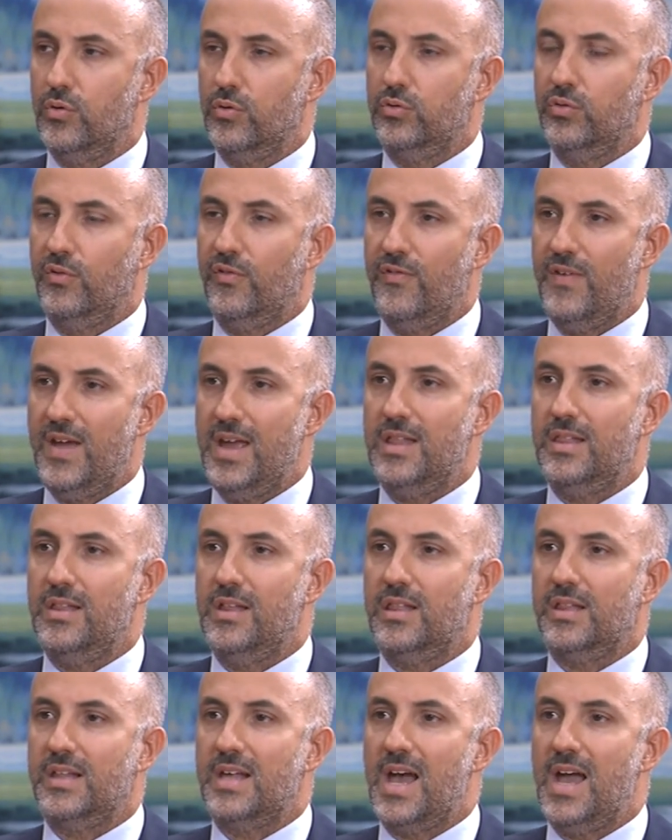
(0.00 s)
to face
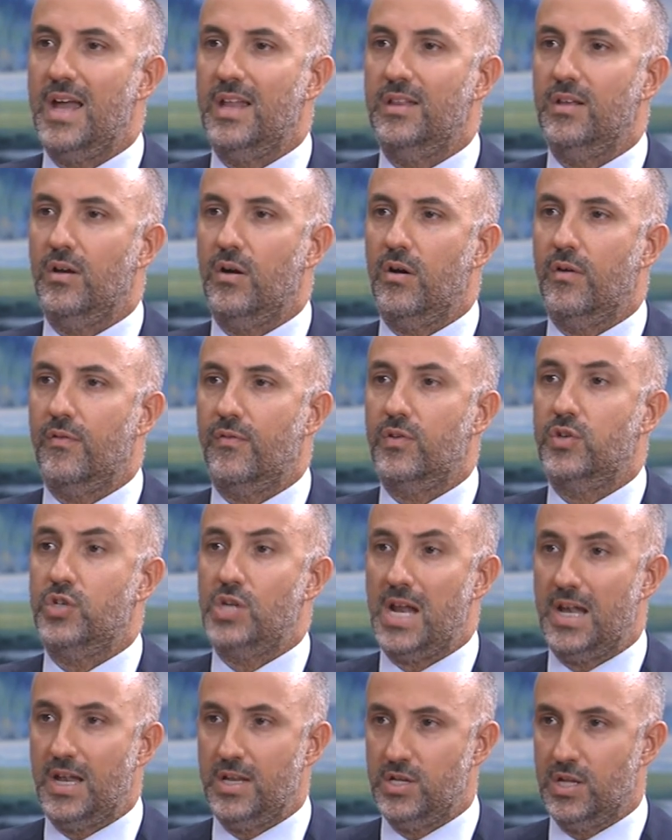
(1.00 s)
this kind of
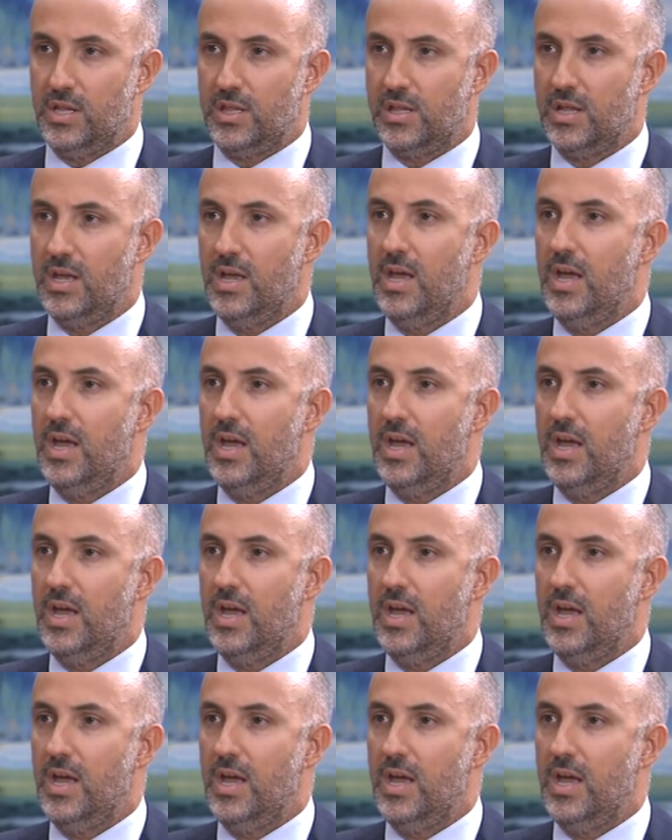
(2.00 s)
challenges. Uh,